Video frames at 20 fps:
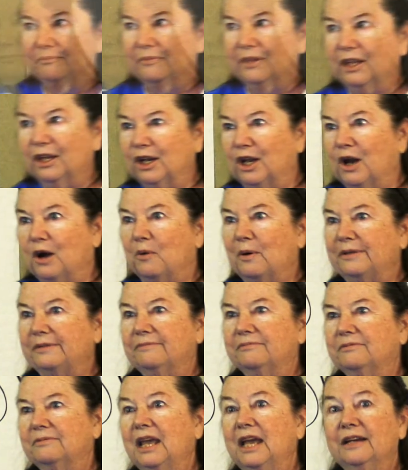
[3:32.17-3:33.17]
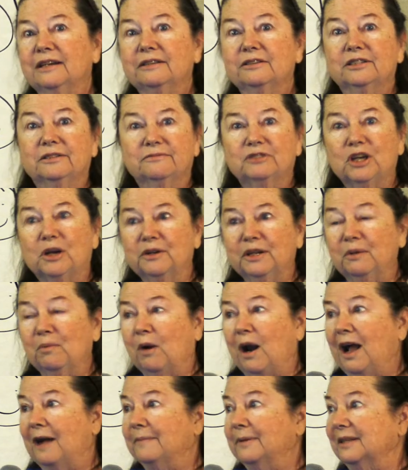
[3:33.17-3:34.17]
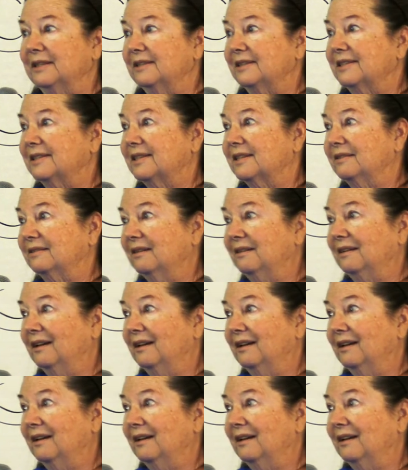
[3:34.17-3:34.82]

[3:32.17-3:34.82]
you know, Tony Robbins.